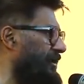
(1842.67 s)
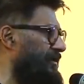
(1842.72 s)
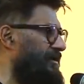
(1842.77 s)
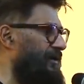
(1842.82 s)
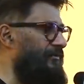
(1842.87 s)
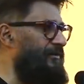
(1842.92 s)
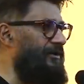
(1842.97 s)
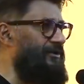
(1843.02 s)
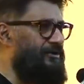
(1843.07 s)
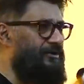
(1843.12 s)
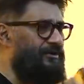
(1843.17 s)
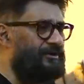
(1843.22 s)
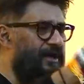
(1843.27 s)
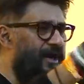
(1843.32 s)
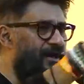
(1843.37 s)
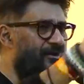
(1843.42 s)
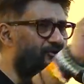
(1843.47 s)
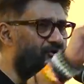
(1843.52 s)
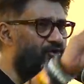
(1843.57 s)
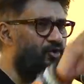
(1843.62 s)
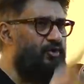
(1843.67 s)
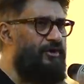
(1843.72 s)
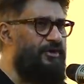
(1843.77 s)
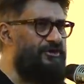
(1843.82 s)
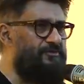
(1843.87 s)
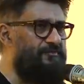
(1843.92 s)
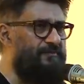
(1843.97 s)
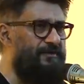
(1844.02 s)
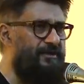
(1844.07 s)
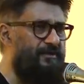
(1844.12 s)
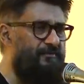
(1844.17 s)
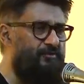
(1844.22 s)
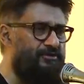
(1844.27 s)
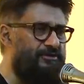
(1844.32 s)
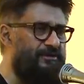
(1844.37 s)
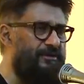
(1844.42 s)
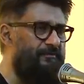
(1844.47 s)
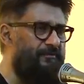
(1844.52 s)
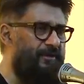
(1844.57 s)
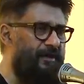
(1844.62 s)
There were young two Kashmiri
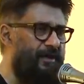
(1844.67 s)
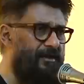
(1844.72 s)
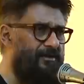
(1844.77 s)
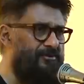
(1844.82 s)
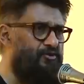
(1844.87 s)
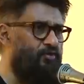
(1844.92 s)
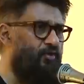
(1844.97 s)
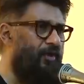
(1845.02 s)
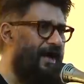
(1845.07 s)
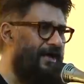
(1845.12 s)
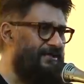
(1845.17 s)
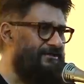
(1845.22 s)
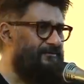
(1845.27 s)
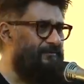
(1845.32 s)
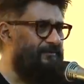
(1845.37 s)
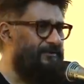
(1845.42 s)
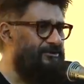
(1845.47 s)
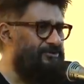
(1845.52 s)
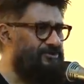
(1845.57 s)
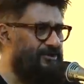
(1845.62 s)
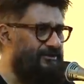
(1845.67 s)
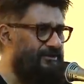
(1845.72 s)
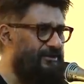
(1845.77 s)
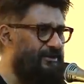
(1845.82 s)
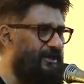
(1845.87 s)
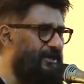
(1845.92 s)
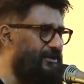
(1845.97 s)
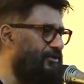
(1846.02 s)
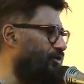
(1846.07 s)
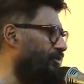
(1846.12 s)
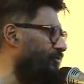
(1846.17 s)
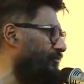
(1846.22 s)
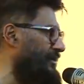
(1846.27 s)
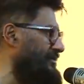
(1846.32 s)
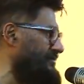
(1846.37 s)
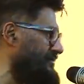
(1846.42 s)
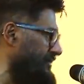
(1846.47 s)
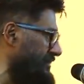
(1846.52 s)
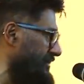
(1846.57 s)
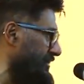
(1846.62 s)
Muslim girls who asked me in Chandigarh
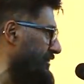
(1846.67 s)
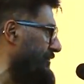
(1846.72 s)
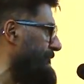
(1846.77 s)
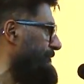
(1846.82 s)
University